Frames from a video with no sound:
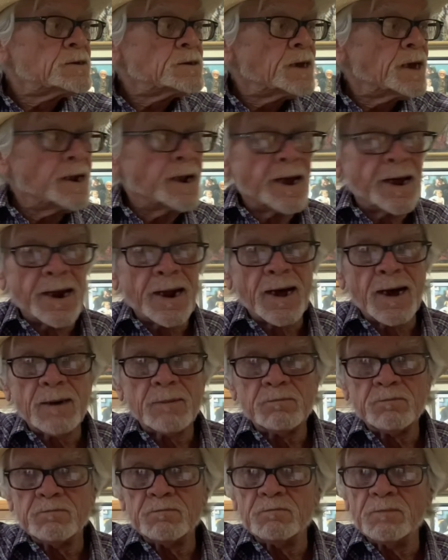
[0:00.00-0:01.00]
And had I
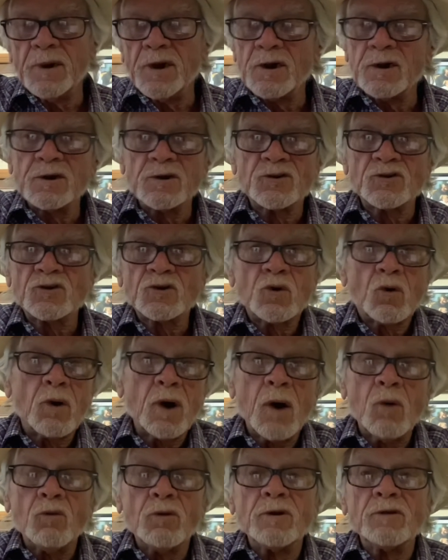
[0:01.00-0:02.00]
been in the store, I
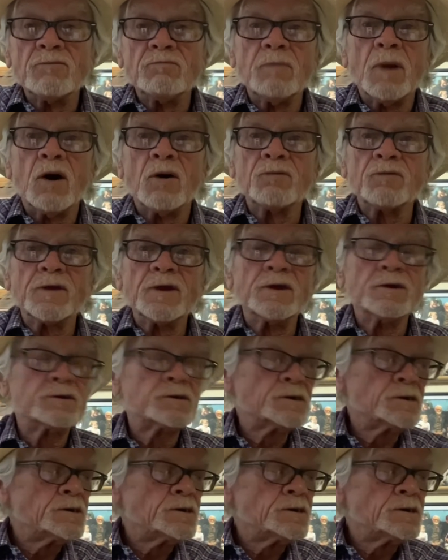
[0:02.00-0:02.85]
wouldn't have bought this.